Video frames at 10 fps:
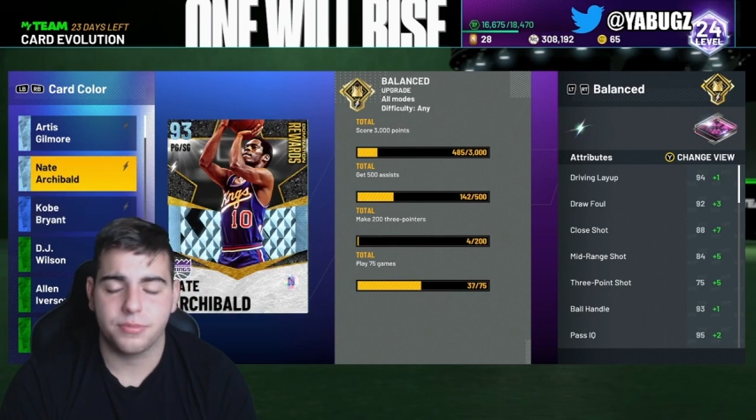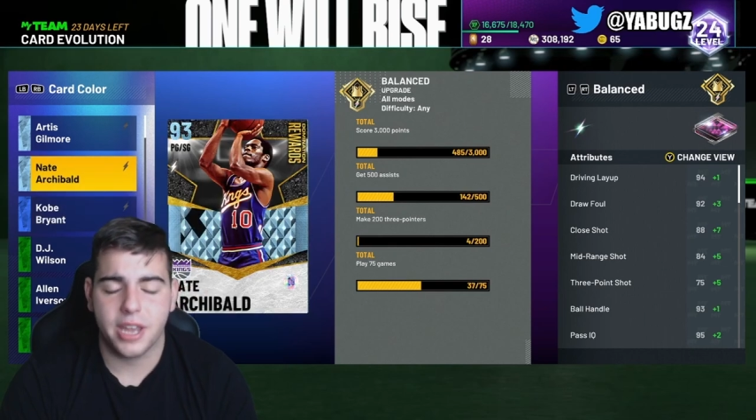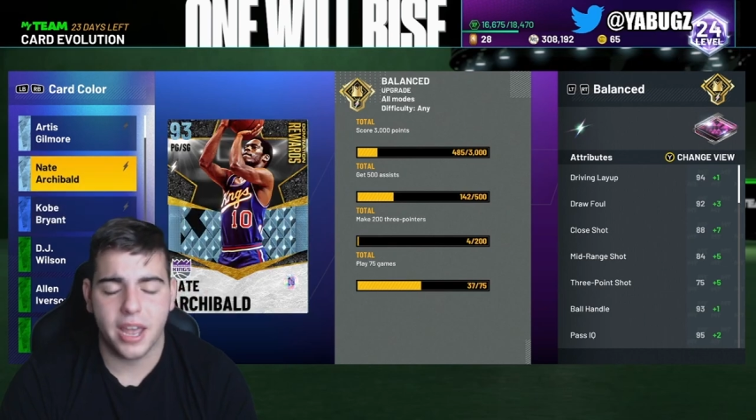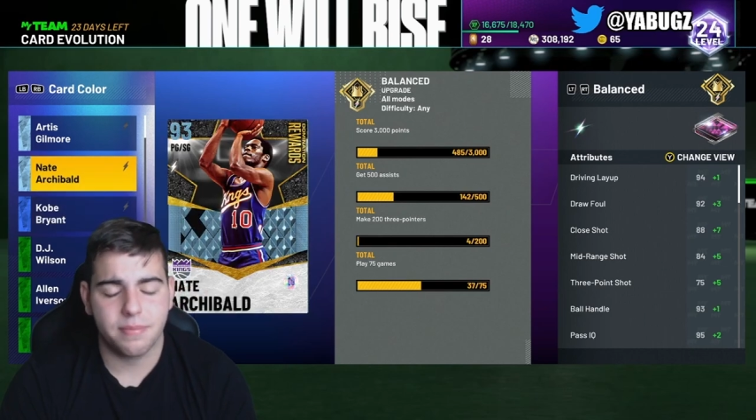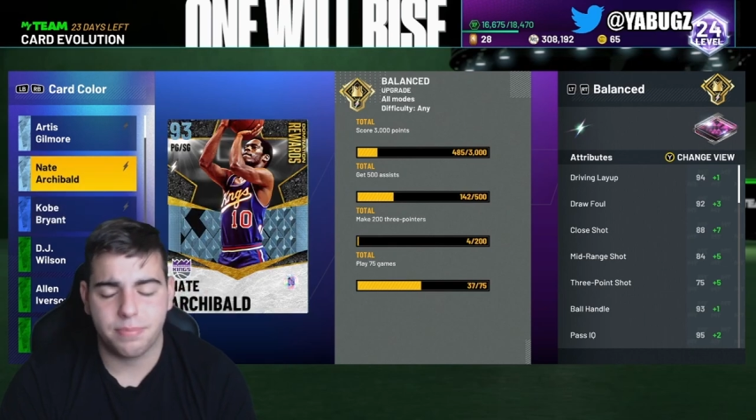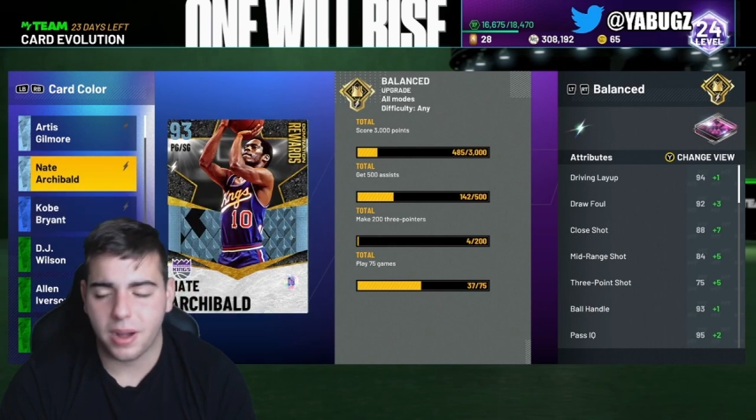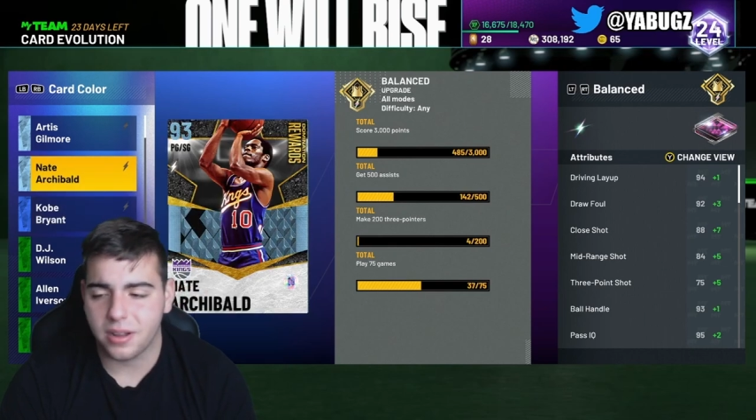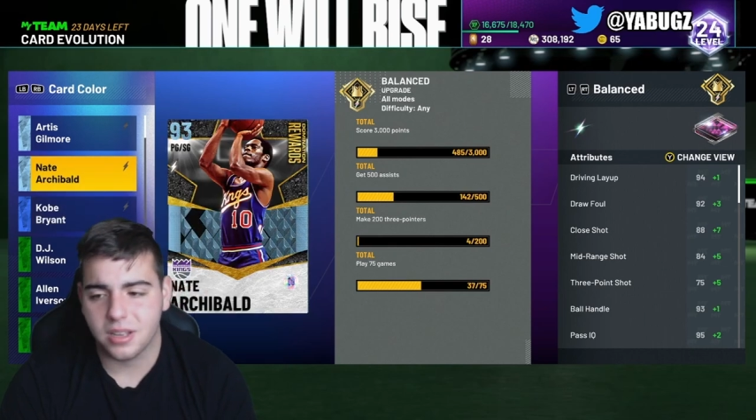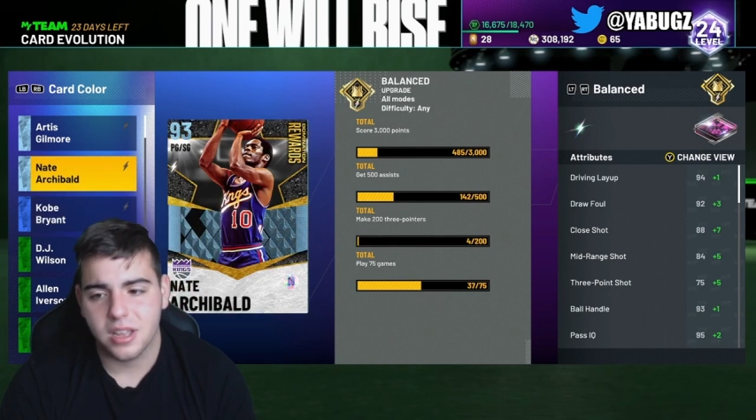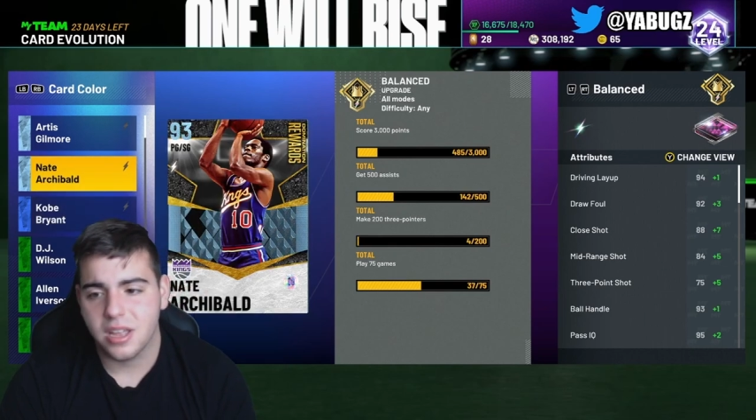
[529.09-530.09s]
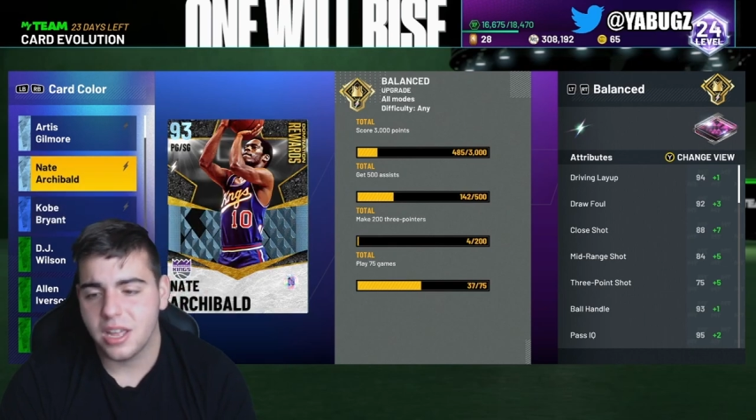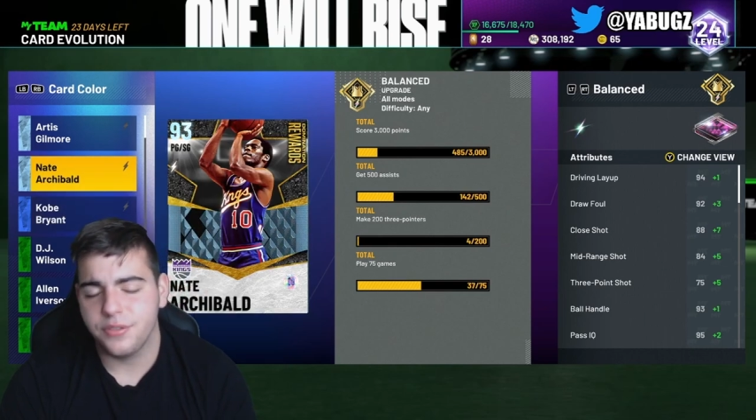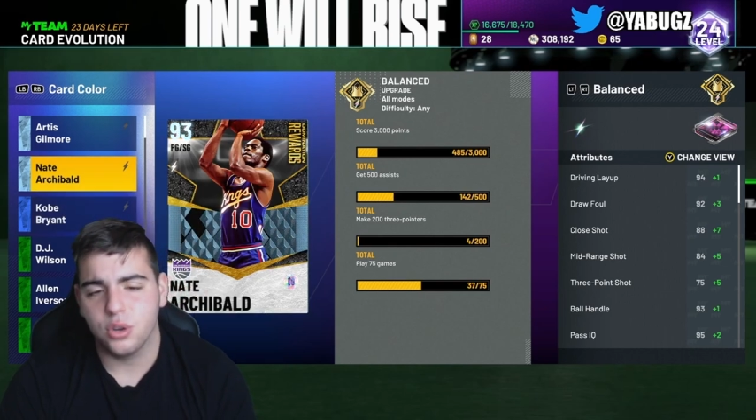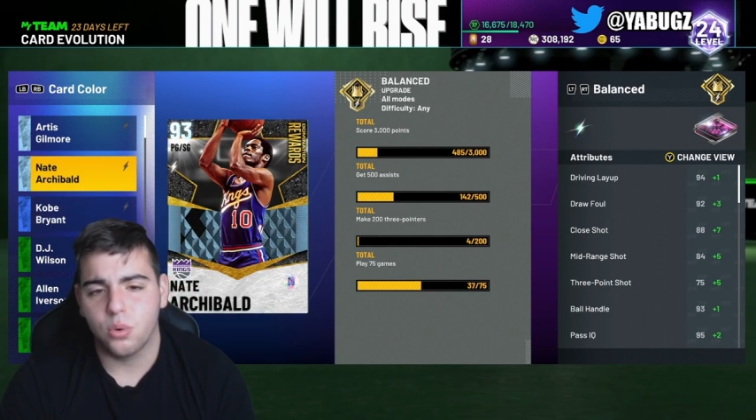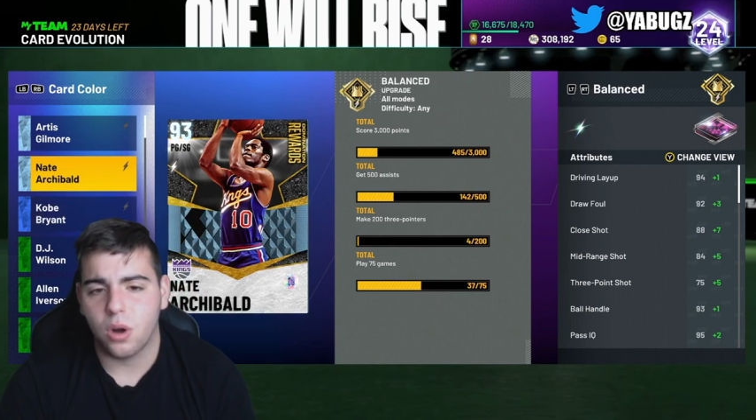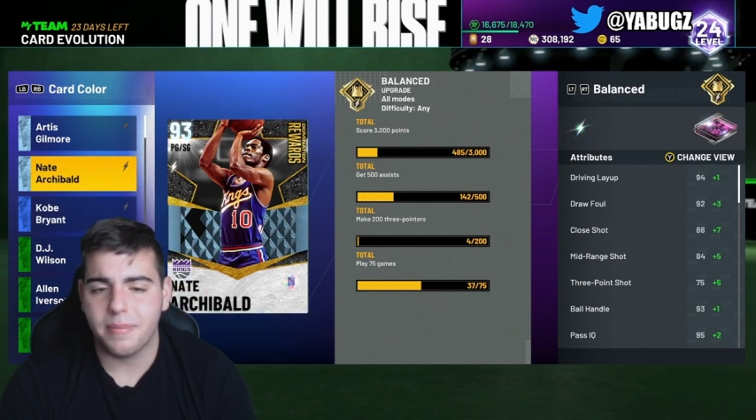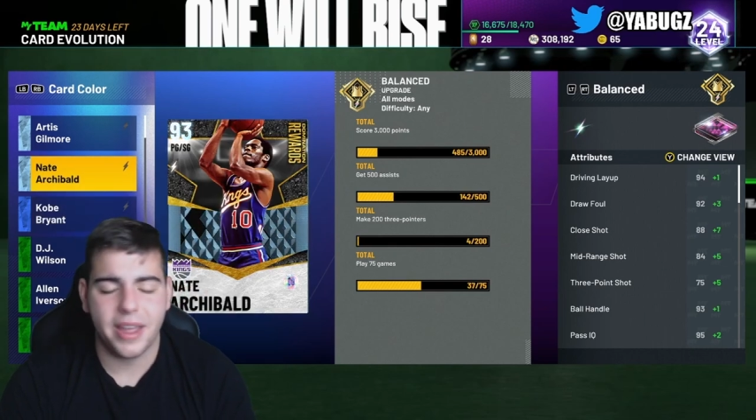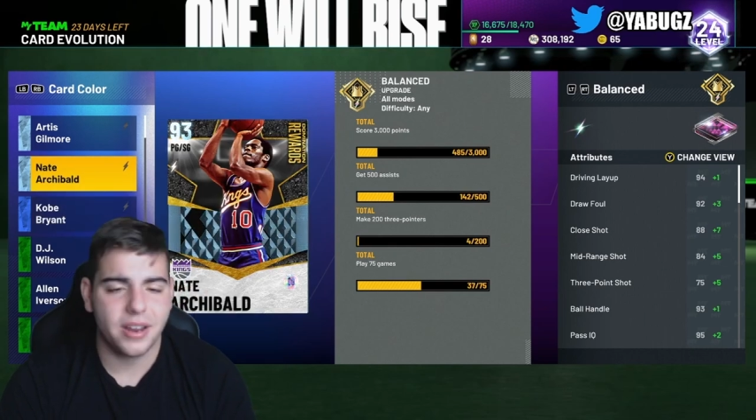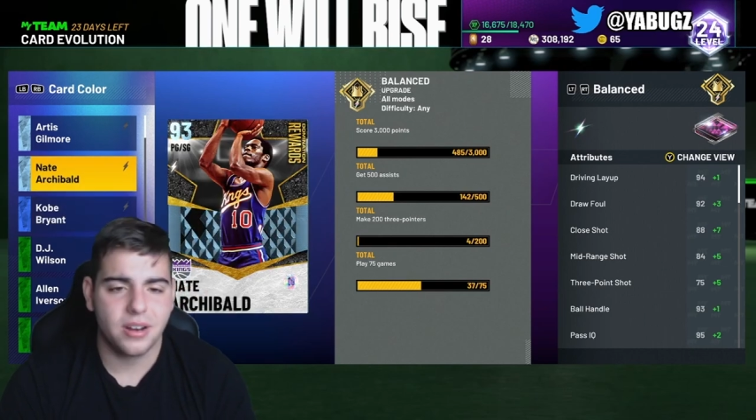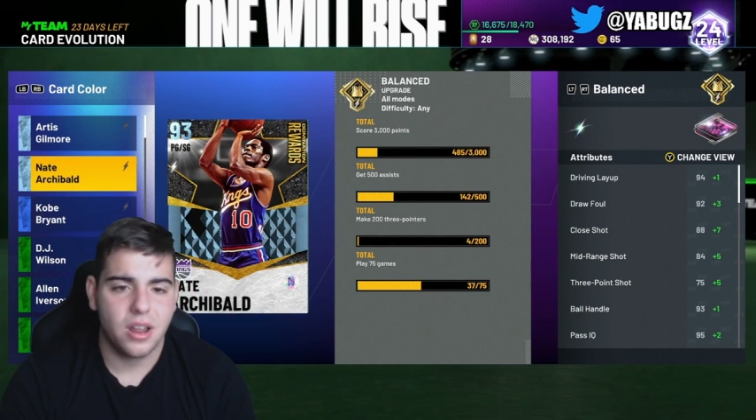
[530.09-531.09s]
Get it. Buy, if you want,
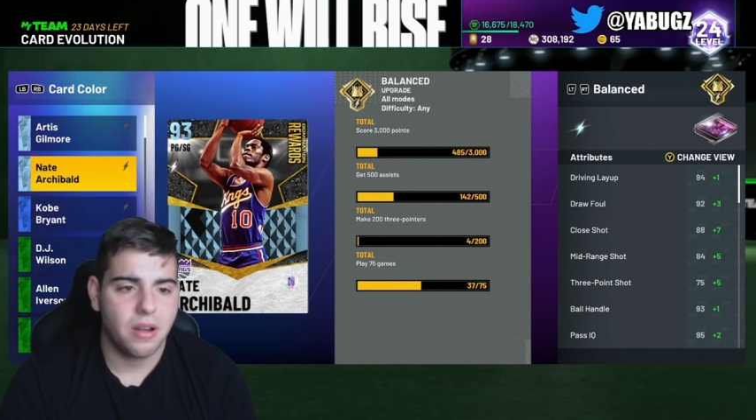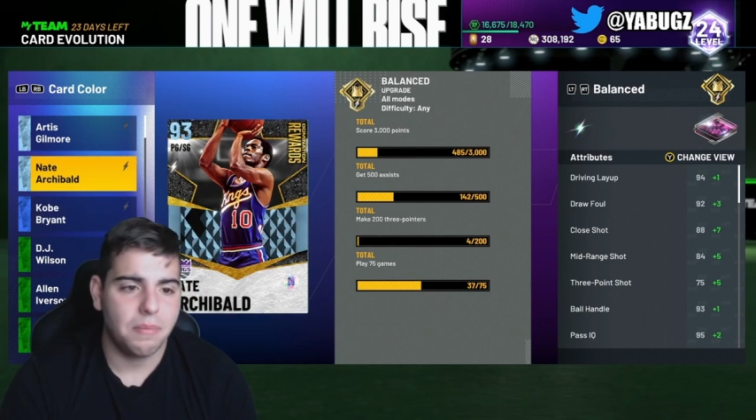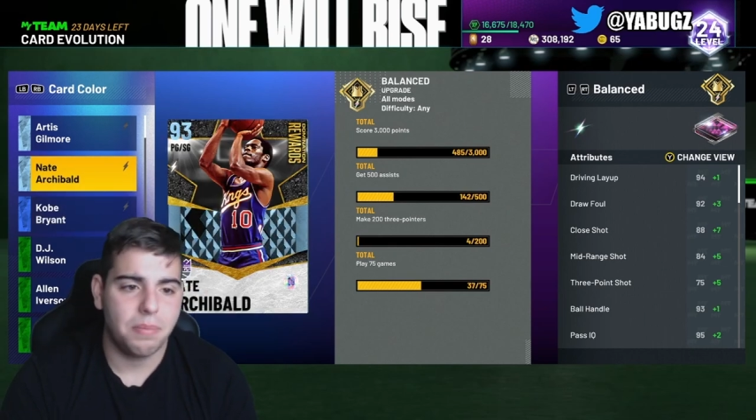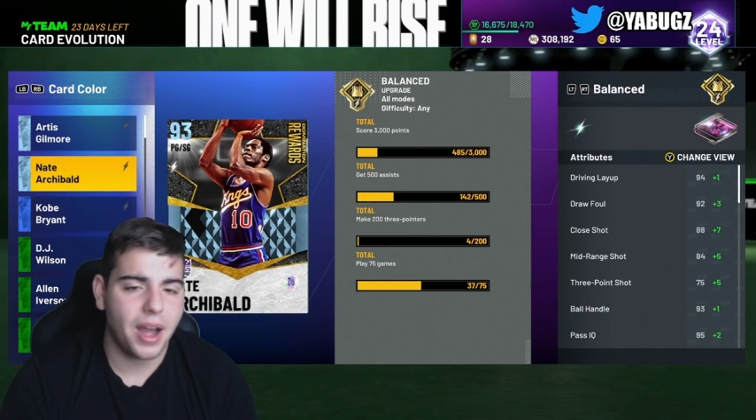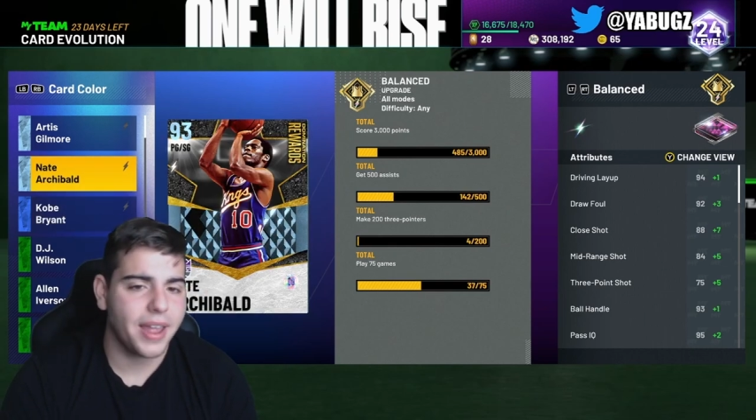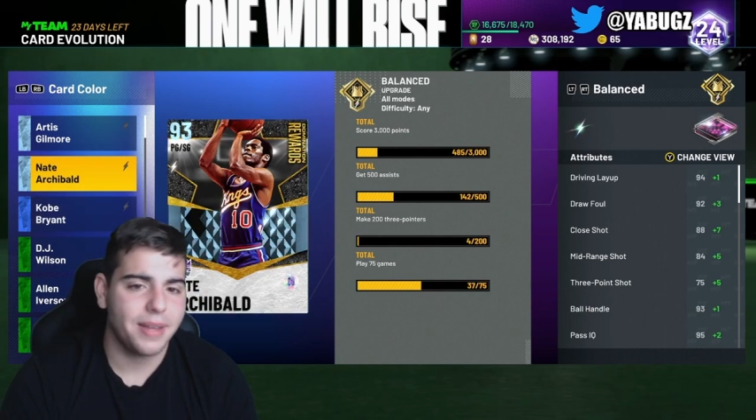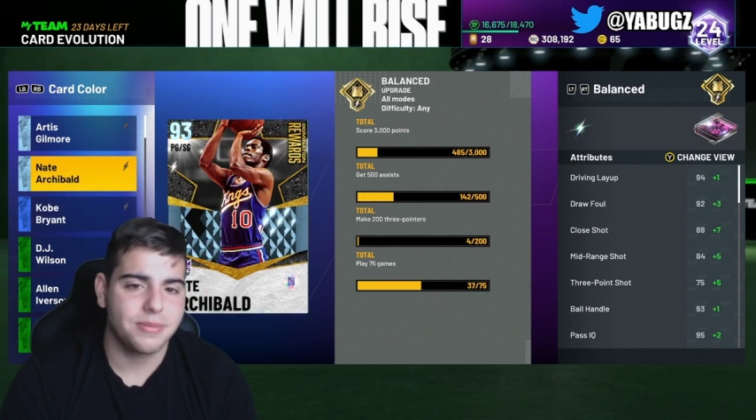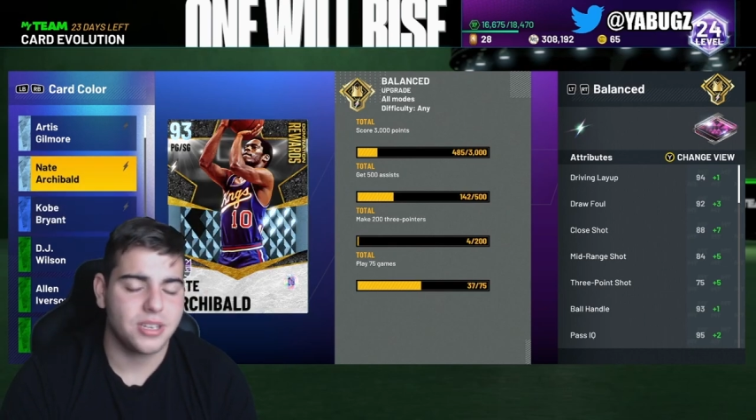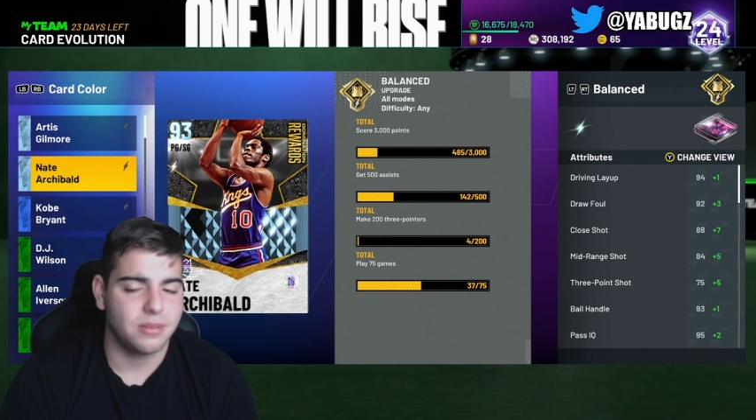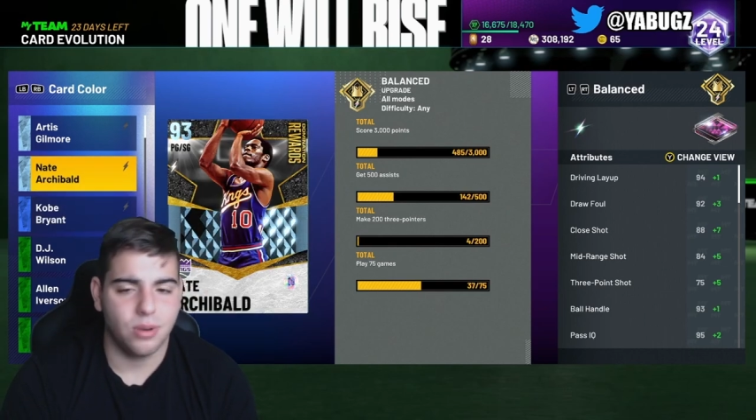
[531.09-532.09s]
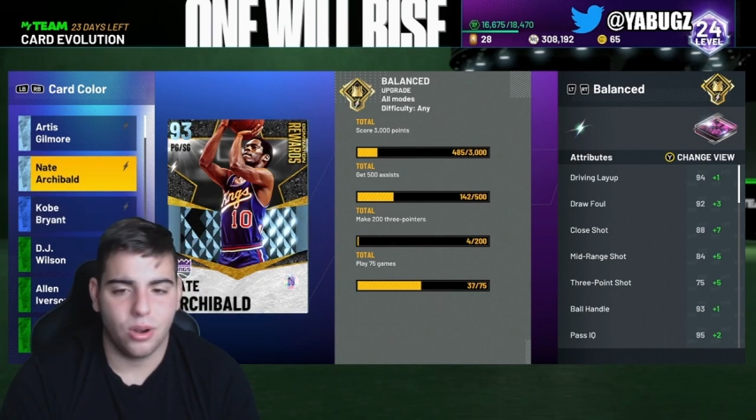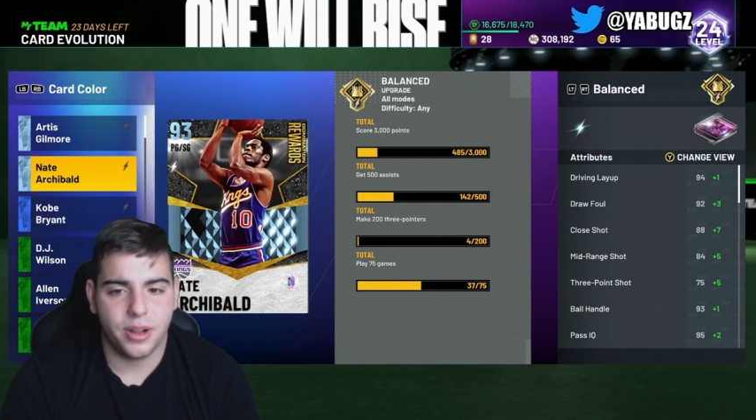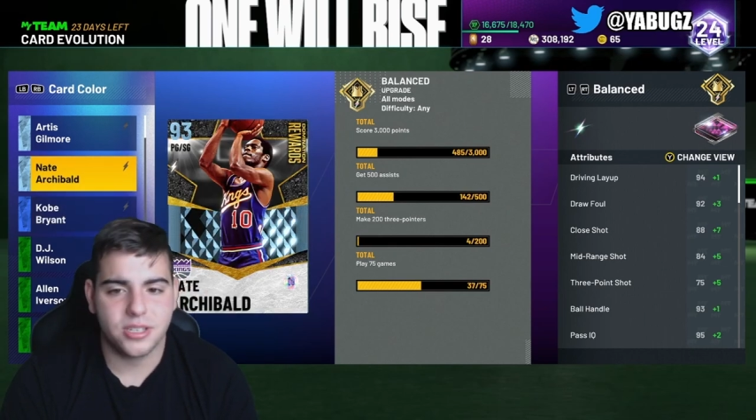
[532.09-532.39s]
man, buy MT, bro.